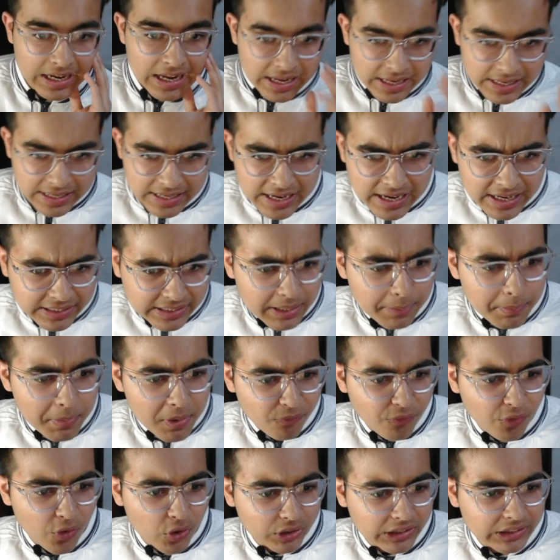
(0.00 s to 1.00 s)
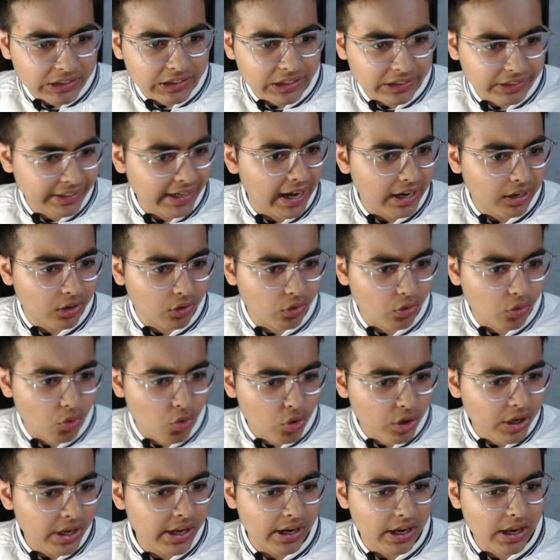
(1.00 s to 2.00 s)
He is aiming for this attack.
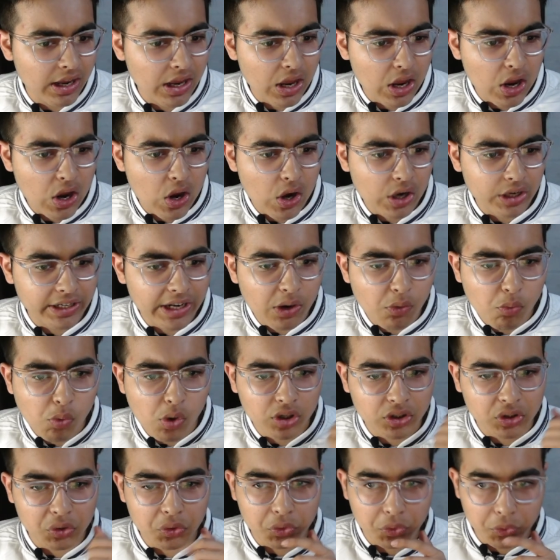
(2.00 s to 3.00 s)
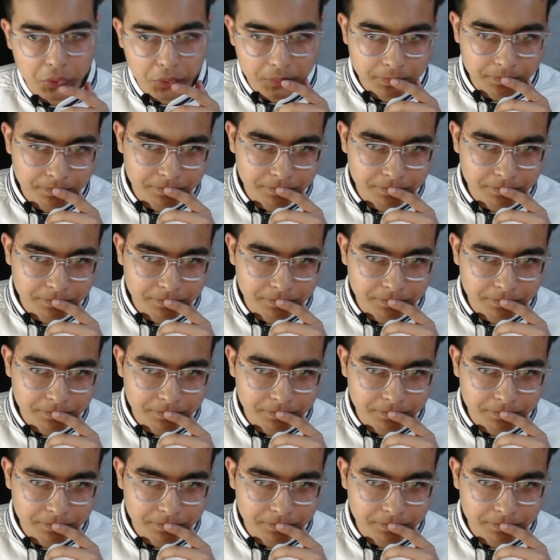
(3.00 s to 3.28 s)
Okay, then what you do?